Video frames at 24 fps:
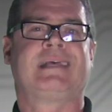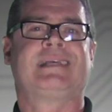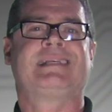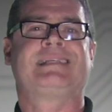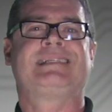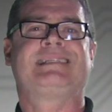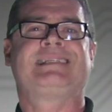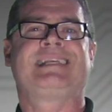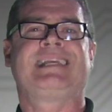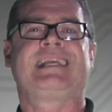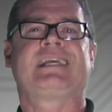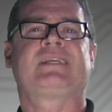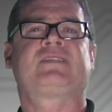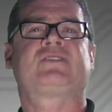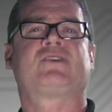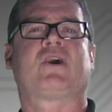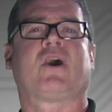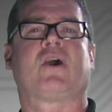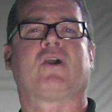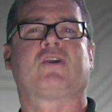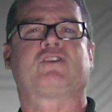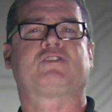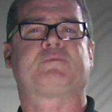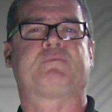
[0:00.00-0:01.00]
C S
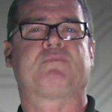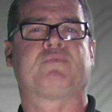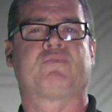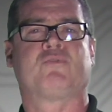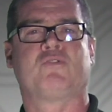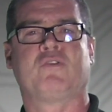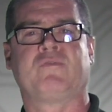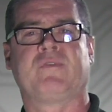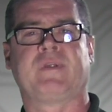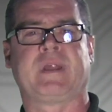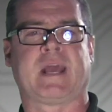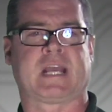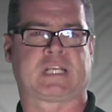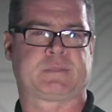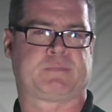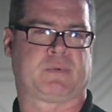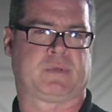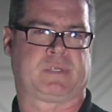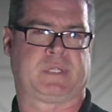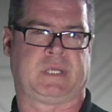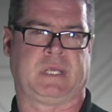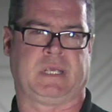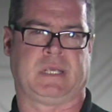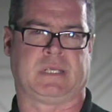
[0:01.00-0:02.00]
R's proven
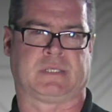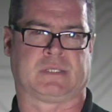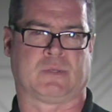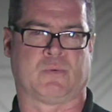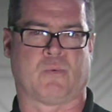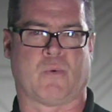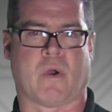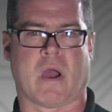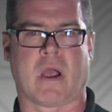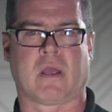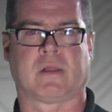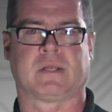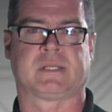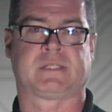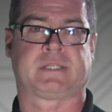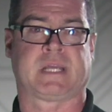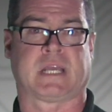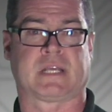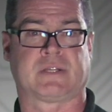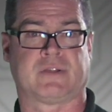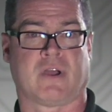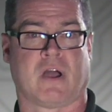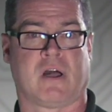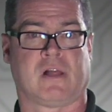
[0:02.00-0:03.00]
expertise in wireless
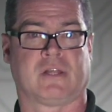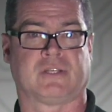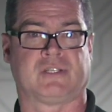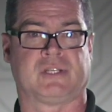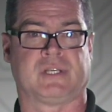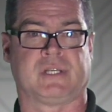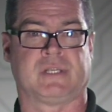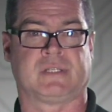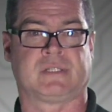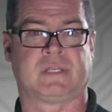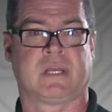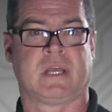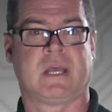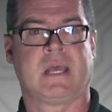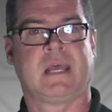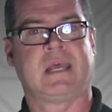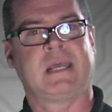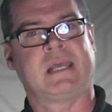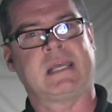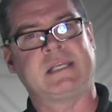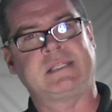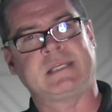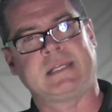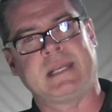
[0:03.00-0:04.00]
technologies
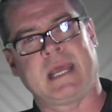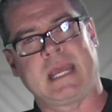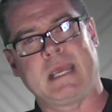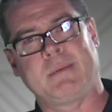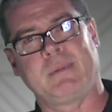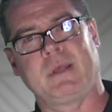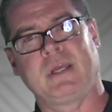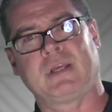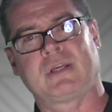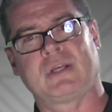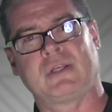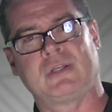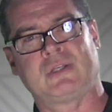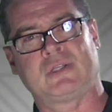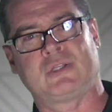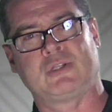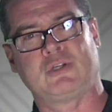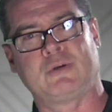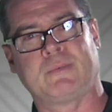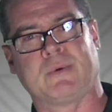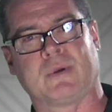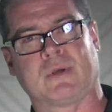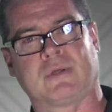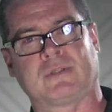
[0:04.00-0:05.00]
is enabling
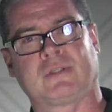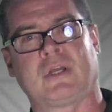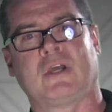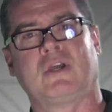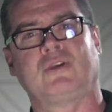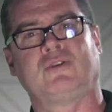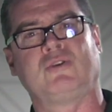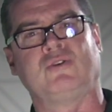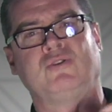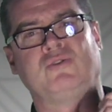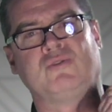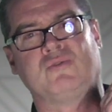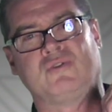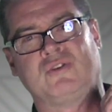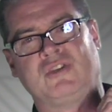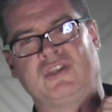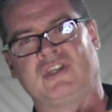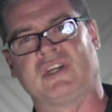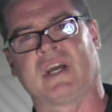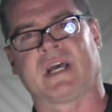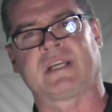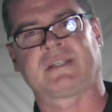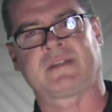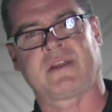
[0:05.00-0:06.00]
consumers to do
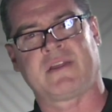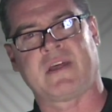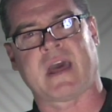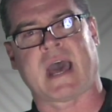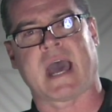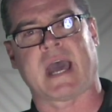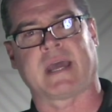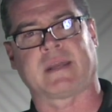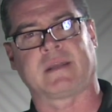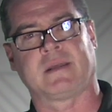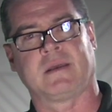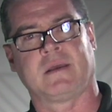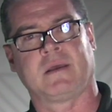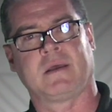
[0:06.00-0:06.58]
just that,